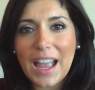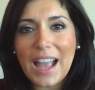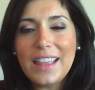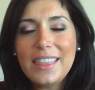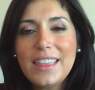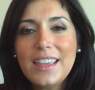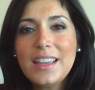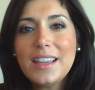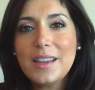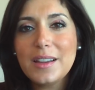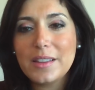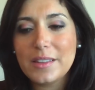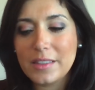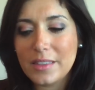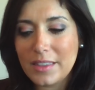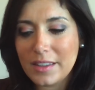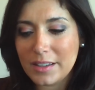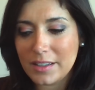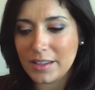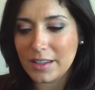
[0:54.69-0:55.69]
I think
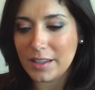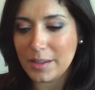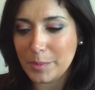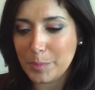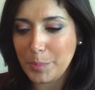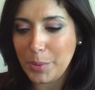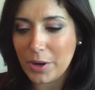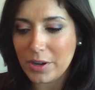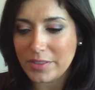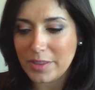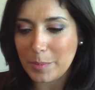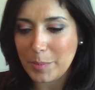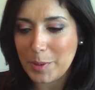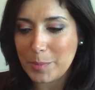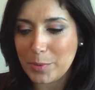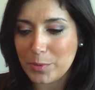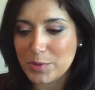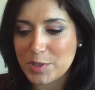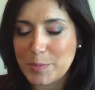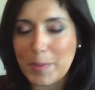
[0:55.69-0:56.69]
the part that
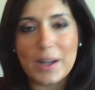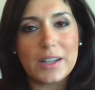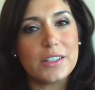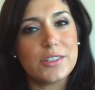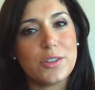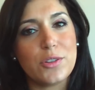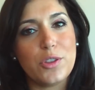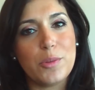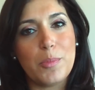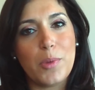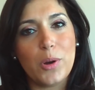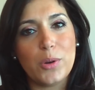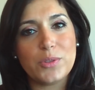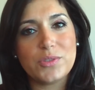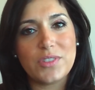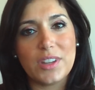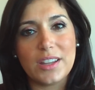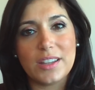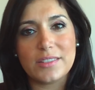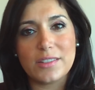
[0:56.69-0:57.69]
people responded to the
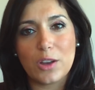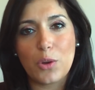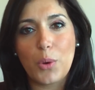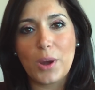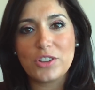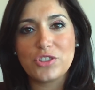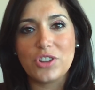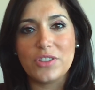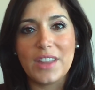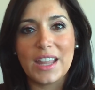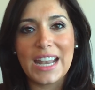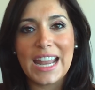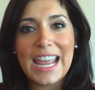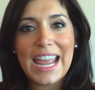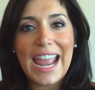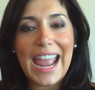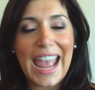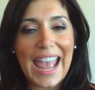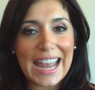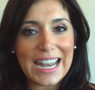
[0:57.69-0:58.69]
most is a question that
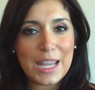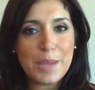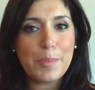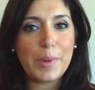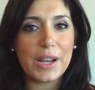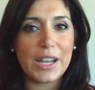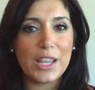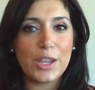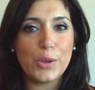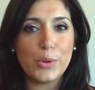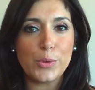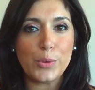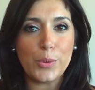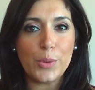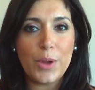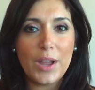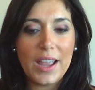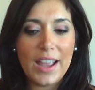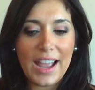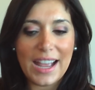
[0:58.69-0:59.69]
anybody
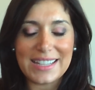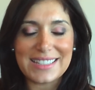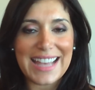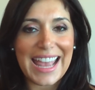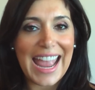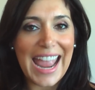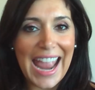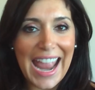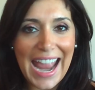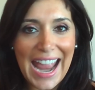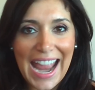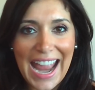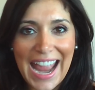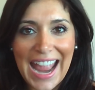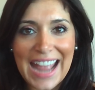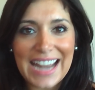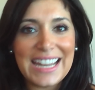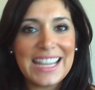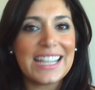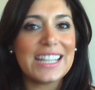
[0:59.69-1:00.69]
who has
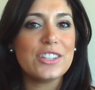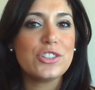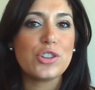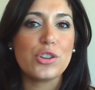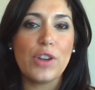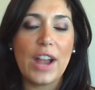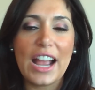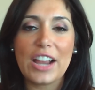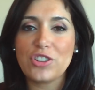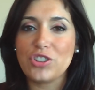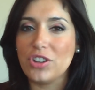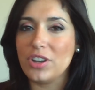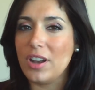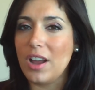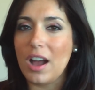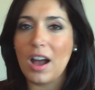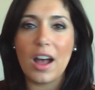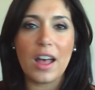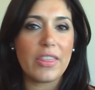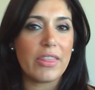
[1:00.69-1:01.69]
any interaction
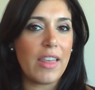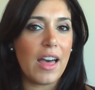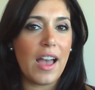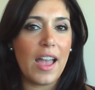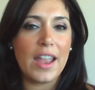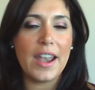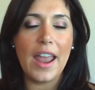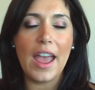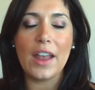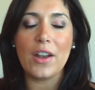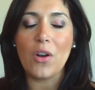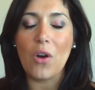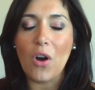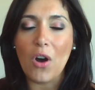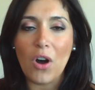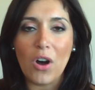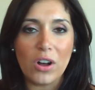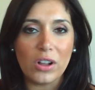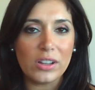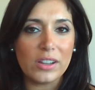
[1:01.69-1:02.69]
online at
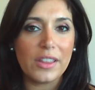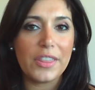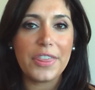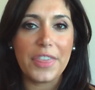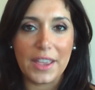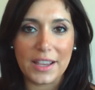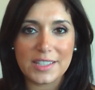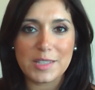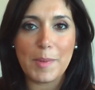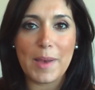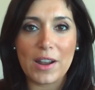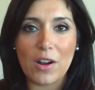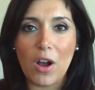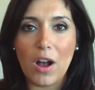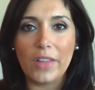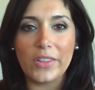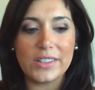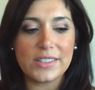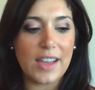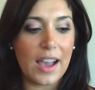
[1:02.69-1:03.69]
all thinks about
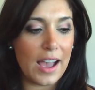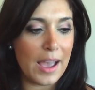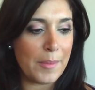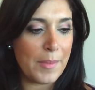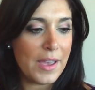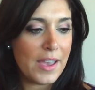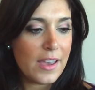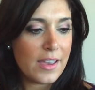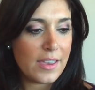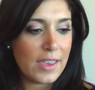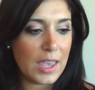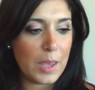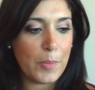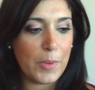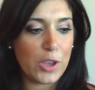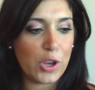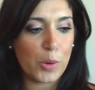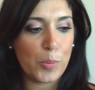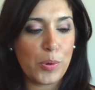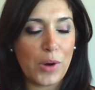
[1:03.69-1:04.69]
all the time,
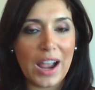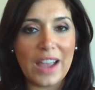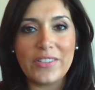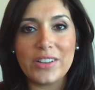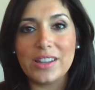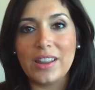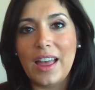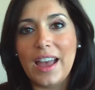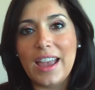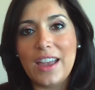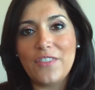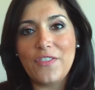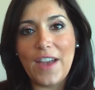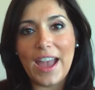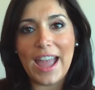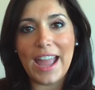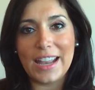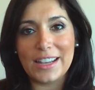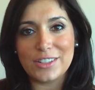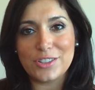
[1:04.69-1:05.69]
keeping your private life
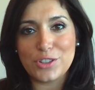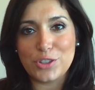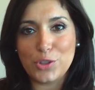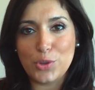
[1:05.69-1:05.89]
and